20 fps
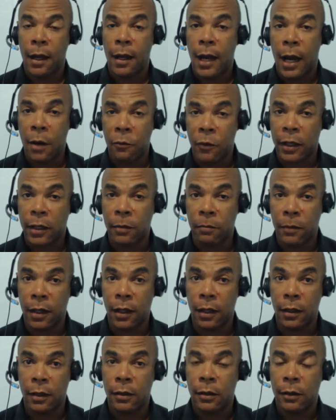I
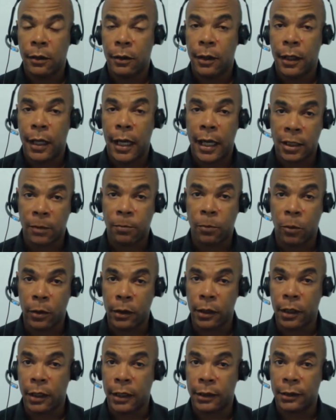recommend
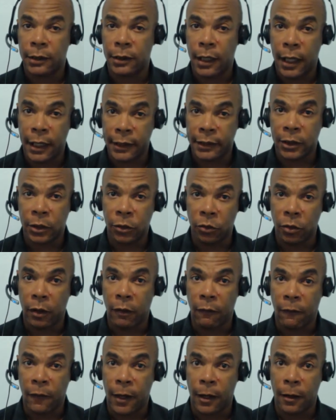exporting it as an
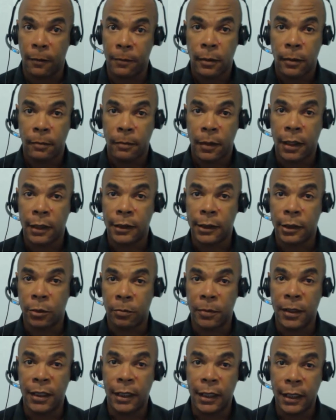SQL file because
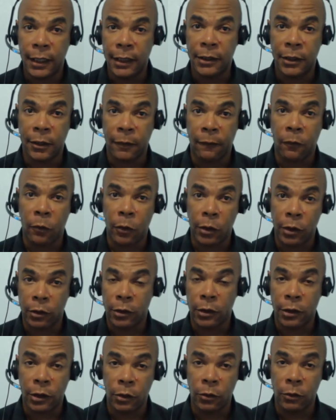it'll be easier for you
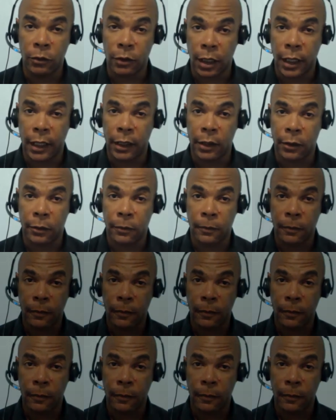to use later.